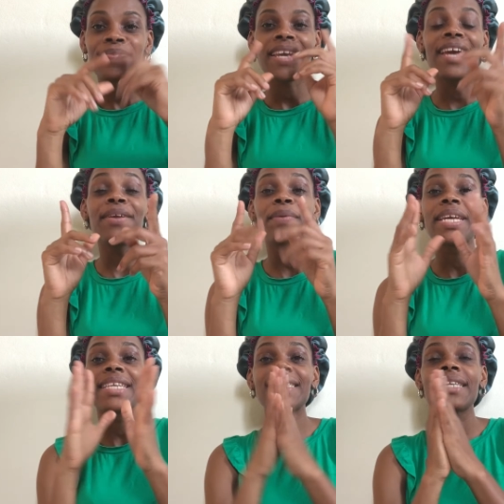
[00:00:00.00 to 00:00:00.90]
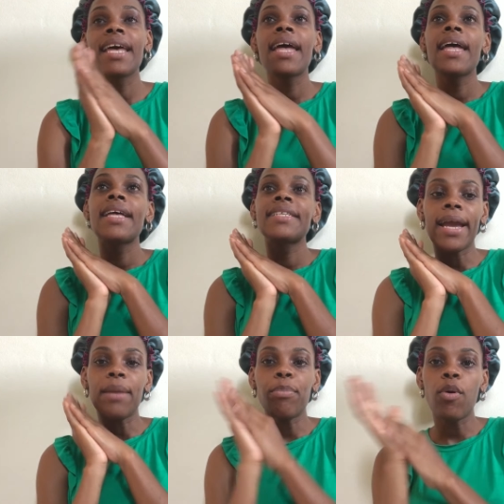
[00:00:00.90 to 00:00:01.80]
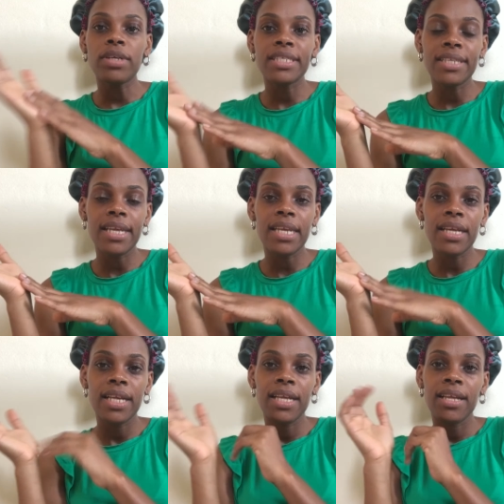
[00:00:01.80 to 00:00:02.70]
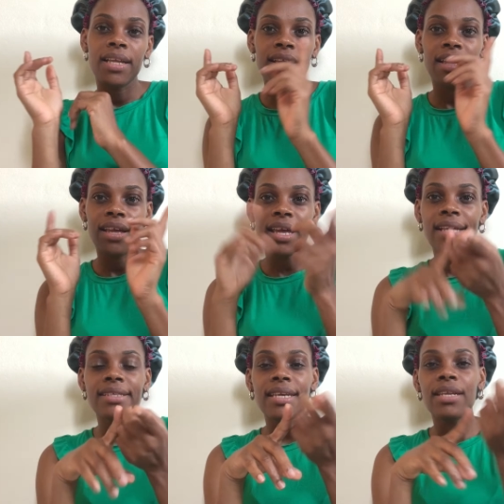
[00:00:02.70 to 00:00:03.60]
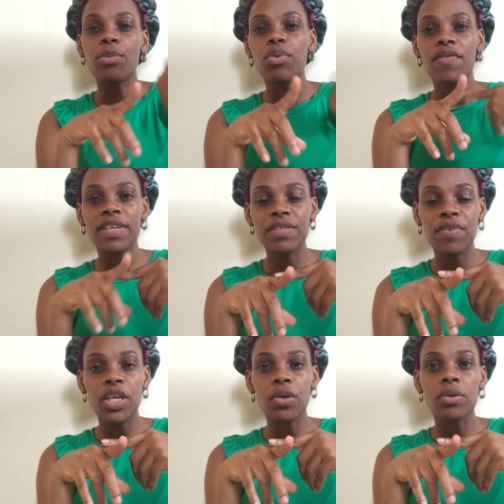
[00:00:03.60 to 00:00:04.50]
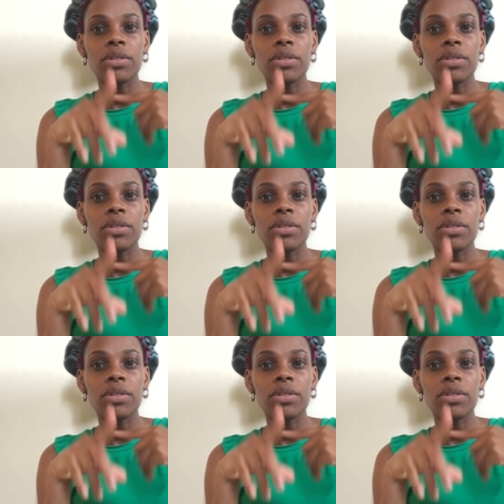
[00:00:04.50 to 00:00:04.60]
Anyways, I had posted it in the previous video.